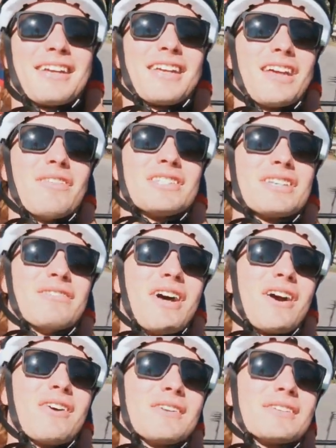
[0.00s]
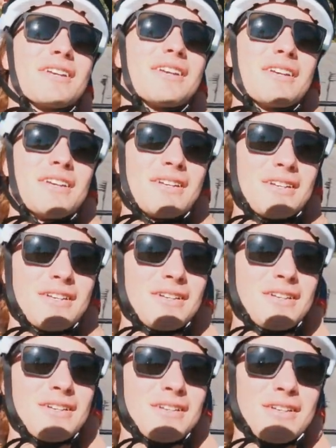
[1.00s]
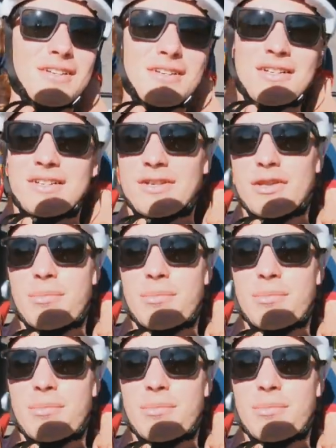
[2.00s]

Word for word: Give me some knuckles. See the